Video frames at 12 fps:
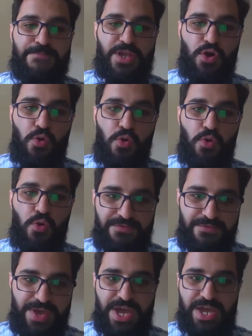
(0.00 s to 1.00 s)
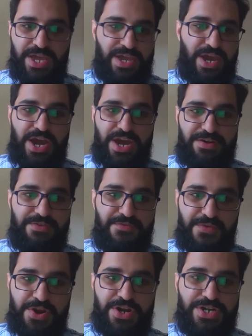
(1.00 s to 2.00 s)
open a way
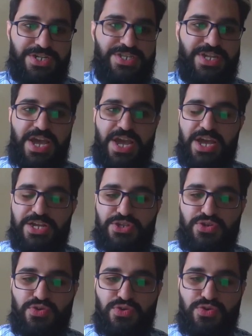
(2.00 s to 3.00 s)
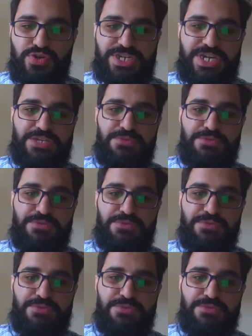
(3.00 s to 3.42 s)
first to get